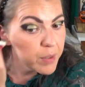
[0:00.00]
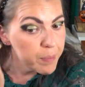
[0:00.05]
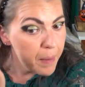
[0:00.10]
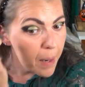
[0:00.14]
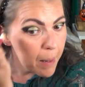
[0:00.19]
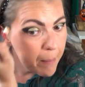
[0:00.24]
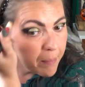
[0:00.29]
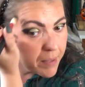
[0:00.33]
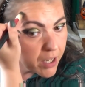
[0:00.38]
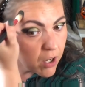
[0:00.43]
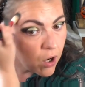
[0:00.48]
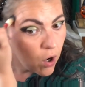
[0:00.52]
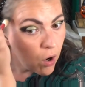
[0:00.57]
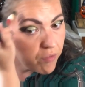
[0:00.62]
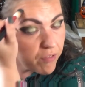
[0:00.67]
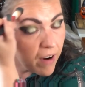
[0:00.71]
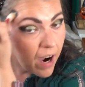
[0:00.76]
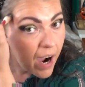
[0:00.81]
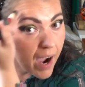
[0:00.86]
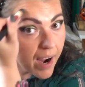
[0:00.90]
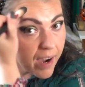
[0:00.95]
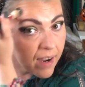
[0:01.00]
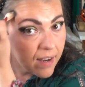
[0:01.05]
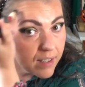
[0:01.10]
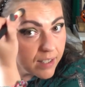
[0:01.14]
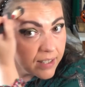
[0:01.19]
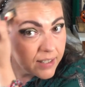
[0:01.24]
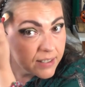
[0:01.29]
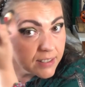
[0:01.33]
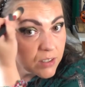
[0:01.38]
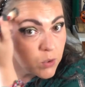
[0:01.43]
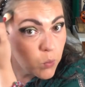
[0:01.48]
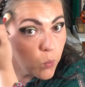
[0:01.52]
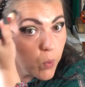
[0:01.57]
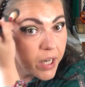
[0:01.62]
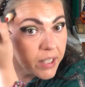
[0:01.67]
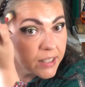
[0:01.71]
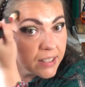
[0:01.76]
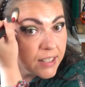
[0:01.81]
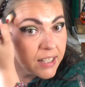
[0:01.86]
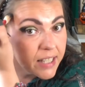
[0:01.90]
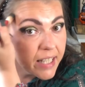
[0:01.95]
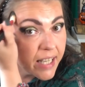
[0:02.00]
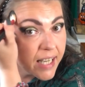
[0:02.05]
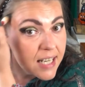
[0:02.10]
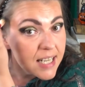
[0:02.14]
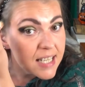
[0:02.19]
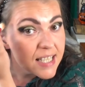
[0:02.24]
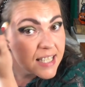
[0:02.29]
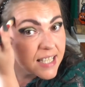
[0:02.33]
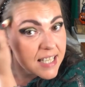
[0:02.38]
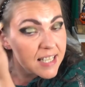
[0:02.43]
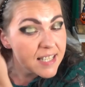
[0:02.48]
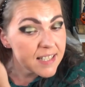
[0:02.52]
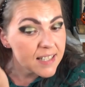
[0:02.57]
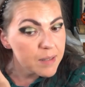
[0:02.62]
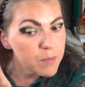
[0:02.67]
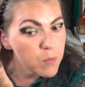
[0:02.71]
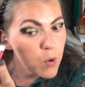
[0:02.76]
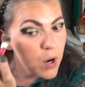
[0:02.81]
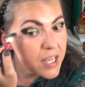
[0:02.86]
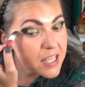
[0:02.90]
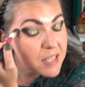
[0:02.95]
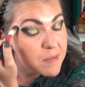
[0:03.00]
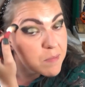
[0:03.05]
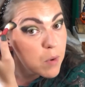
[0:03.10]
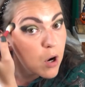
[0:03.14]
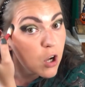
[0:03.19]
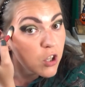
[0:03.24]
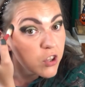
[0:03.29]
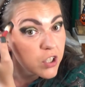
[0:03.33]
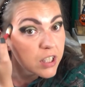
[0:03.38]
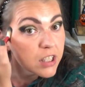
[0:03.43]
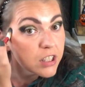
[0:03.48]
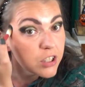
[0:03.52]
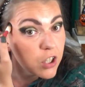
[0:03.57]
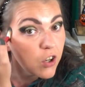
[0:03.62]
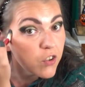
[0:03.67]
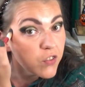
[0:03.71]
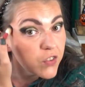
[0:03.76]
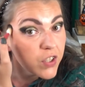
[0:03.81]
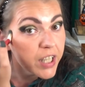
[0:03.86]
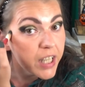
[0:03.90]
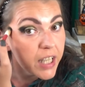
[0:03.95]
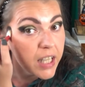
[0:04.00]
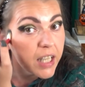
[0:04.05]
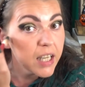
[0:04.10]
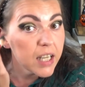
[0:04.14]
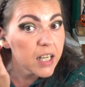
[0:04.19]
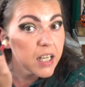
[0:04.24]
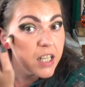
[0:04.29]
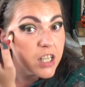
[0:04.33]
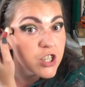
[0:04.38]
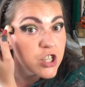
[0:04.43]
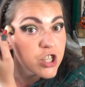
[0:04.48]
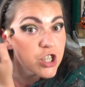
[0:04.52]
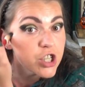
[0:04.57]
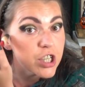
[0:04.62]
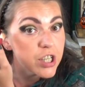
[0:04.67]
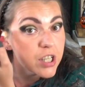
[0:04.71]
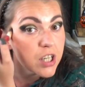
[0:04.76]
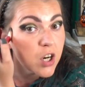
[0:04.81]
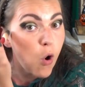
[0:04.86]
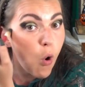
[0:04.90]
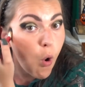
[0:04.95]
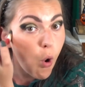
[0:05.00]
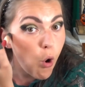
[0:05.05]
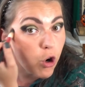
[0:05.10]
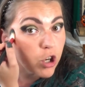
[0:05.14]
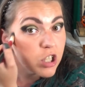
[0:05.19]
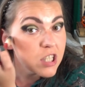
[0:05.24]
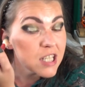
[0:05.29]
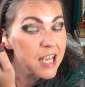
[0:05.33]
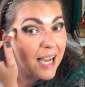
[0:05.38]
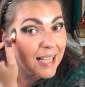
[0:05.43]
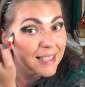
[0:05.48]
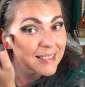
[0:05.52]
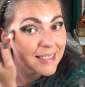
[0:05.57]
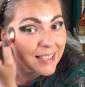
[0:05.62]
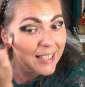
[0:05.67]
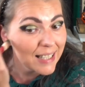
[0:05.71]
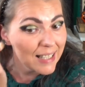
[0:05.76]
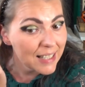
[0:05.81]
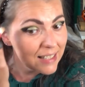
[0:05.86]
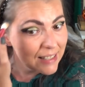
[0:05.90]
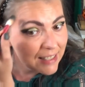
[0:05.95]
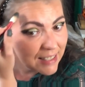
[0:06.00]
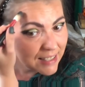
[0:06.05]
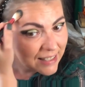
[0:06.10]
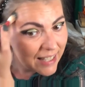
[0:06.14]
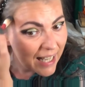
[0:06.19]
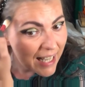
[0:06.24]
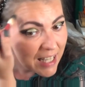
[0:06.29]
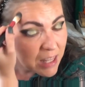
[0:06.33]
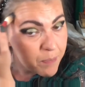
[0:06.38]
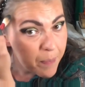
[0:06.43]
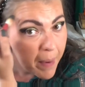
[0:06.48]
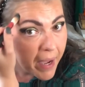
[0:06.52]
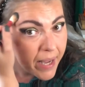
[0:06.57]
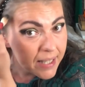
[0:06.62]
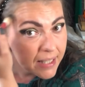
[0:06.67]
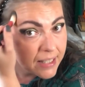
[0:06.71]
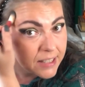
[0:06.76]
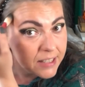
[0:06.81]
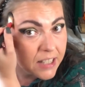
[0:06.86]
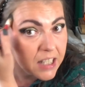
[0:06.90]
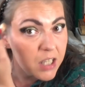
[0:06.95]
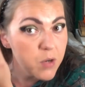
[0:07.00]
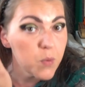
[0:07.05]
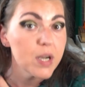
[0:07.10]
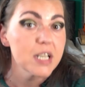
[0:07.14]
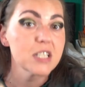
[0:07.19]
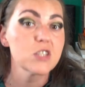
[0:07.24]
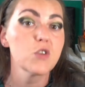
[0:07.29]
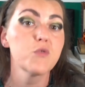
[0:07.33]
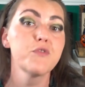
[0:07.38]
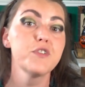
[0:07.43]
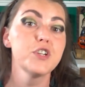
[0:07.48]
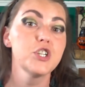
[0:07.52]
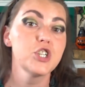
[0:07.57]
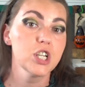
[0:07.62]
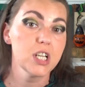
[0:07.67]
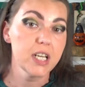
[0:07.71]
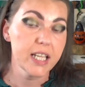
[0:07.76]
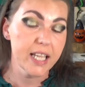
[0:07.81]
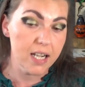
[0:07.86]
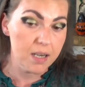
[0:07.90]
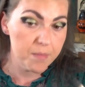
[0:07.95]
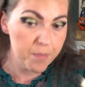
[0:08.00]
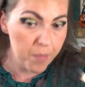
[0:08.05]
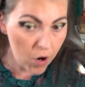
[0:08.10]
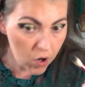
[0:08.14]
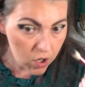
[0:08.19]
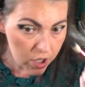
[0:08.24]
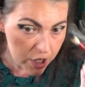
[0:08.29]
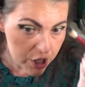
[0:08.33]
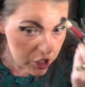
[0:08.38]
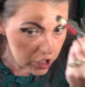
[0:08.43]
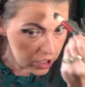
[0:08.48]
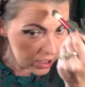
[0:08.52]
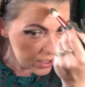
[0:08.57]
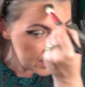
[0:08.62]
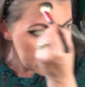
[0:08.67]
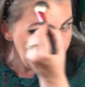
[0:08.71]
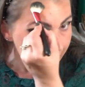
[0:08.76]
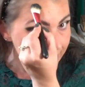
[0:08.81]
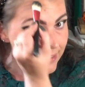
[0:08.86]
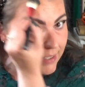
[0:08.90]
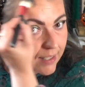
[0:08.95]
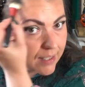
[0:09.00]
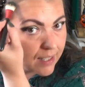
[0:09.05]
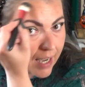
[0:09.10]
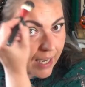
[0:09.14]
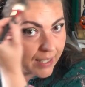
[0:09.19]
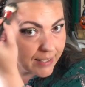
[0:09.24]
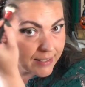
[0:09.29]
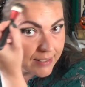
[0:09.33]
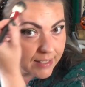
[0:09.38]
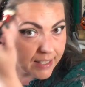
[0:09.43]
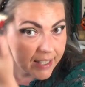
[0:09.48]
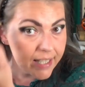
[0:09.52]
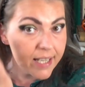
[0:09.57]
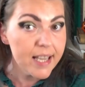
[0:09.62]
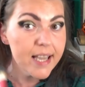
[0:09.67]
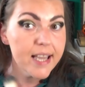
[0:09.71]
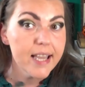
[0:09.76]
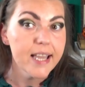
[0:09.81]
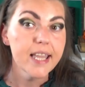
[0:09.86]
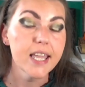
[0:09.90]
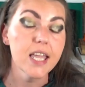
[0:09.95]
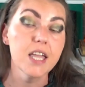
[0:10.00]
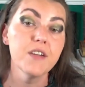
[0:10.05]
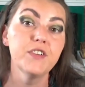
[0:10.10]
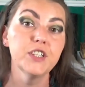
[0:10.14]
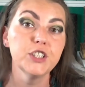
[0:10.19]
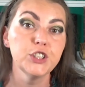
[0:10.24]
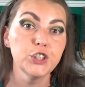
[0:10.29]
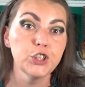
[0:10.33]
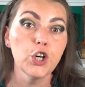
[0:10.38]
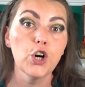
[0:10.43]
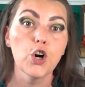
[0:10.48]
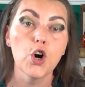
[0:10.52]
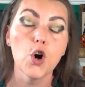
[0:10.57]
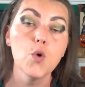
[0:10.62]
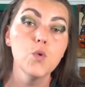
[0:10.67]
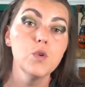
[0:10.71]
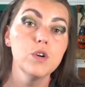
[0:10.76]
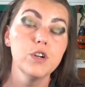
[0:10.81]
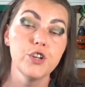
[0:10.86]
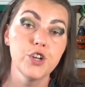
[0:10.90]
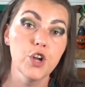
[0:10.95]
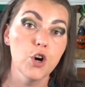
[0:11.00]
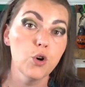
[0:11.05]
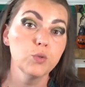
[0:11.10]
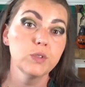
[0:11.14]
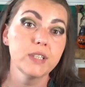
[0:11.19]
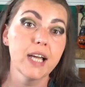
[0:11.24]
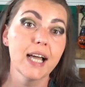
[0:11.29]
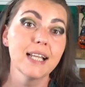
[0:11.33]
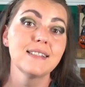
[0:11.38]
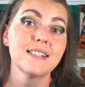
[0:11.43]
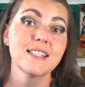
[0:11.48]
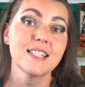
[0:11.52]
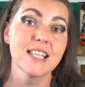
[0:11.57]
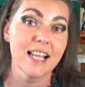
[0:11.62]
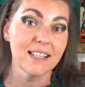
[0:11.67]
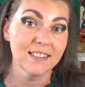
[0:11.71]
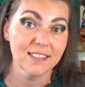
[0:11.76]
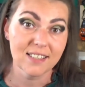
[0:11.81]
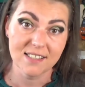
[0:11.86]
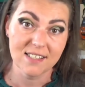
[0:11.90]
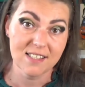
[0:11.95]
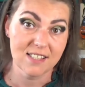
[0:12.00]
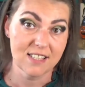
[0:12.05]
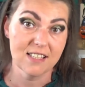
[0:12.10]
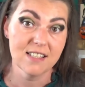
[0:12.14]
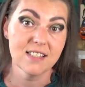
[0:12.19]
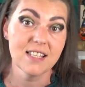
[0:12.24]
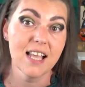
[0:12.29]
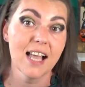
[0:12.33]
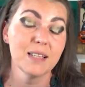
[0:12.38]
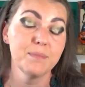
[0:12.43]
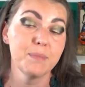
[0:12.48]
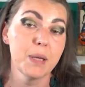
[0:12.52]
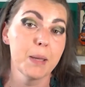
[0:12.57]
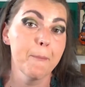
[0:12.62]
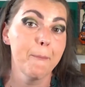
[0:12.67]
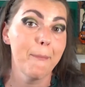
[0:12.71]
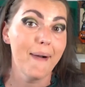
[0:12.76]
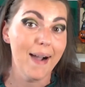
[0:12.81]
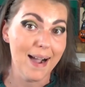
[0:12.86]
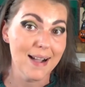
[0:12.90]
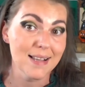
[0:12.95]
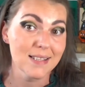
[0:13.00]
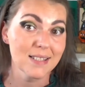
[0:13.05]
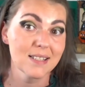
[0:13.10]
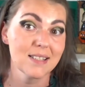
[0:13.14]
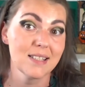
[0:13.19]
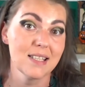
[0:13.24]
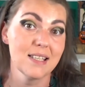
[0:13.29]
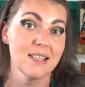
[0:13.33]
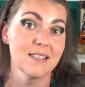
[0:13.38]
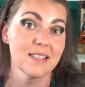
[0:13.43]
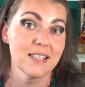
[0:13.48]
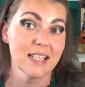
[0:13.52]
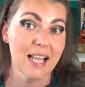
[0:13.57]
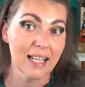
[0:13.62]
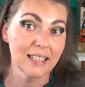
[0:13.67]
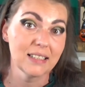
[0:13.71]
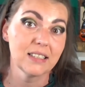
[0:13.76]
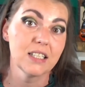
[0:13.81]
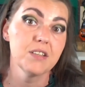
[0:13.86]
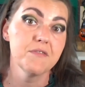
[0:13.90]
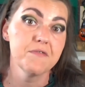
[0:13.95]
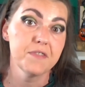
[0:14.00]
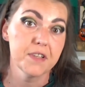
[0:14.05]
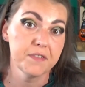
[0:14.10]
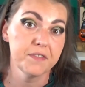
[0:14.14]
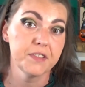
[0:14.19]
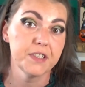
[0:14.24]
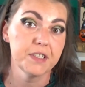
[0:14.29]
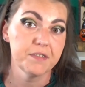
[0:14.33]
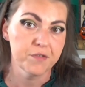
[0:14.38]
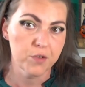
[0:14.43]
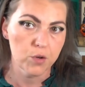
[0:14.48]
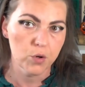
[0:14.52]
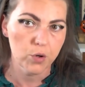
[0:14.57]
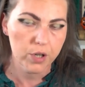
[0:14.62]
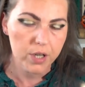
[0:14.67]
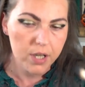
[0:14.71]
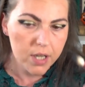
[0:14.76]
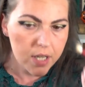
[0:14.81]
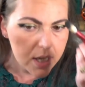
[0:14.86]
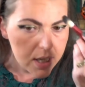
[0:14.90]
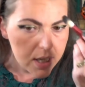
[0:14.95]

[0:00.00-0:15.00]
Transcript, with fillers: Republic of Ireland, where the legal system was modelled on the English uh, courts until the death penalty was officially abolished in nineteen ninety. Even though no death sentences had been passed since nineteen fifty-four.